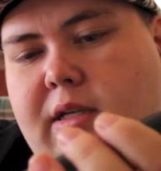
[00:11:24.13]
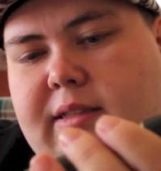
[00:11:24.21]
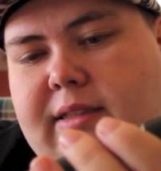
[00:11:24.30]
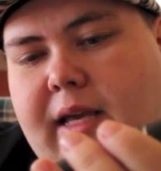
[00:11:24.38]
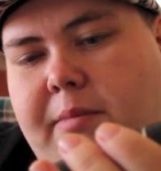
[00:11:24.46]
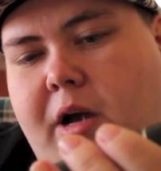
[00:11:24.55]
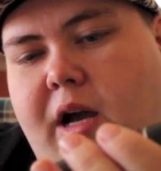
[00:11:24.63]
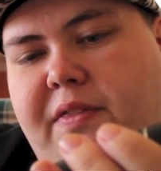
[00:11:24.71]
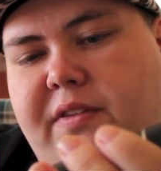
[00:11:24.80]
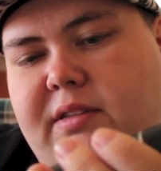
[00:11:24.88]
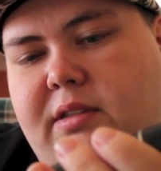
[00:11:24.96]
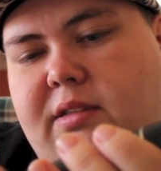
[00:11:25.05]
Same
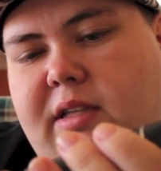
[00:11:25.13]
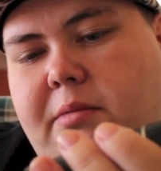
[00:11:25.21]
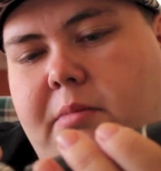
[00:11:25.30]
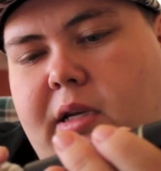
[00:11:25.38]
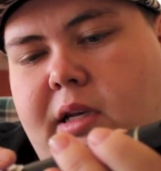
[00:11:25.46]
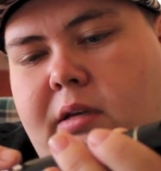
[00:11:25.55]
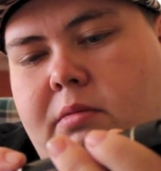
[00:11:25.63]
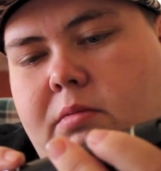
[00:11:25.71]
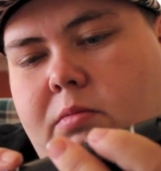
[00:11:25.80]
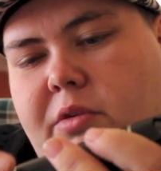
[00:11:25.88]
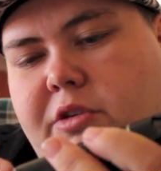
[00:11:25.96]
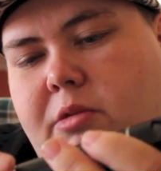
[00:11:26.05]
height as a Zen Mini
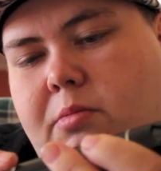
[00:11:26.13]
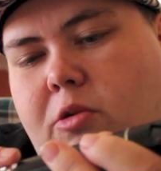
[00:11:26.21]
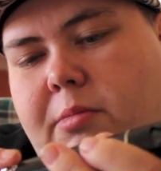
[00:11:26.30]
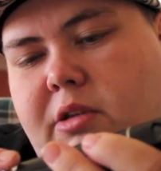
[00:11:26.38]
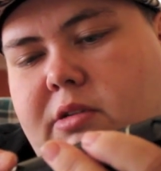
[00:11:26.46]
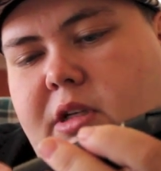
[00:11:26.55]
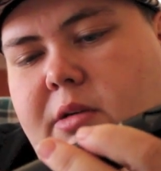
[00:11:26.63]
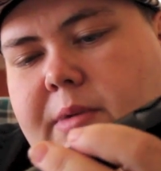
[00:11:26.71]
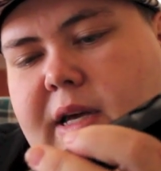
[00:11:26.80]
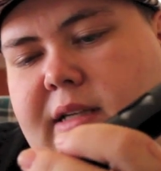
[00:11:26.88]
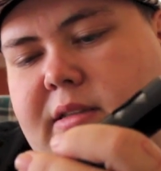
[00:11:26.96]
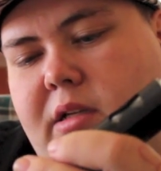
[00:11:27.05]
with 2 more mils of
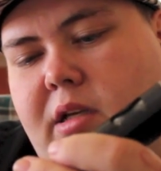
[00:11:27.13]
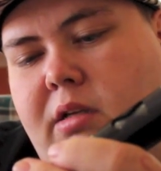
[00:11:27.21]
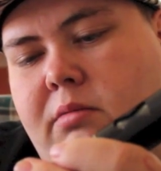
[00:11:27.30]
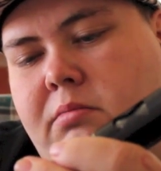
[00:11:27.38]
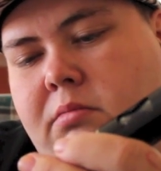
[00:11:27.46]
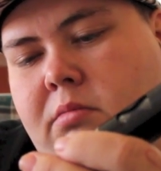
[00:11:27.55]
capacity